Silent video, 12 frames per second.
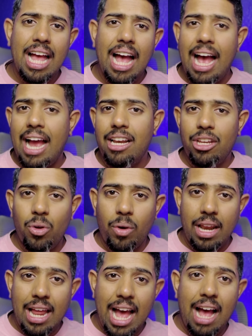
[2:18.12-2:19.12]
and you
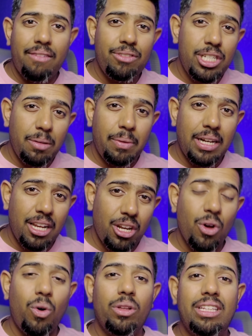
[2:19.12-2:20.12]
can have GPT
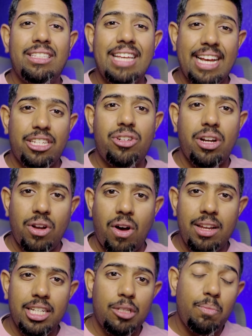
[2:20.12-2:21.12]
know this extra
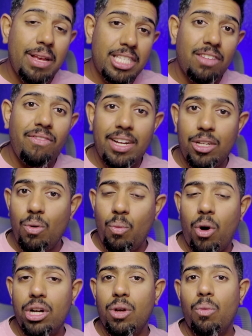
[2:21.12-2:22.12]
knowledge specific to
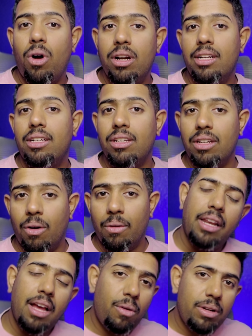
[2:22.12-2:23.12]
what you want it to know.
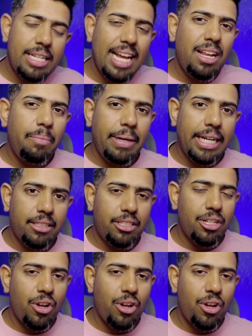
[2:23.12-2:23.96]
Now, Taylor Peterson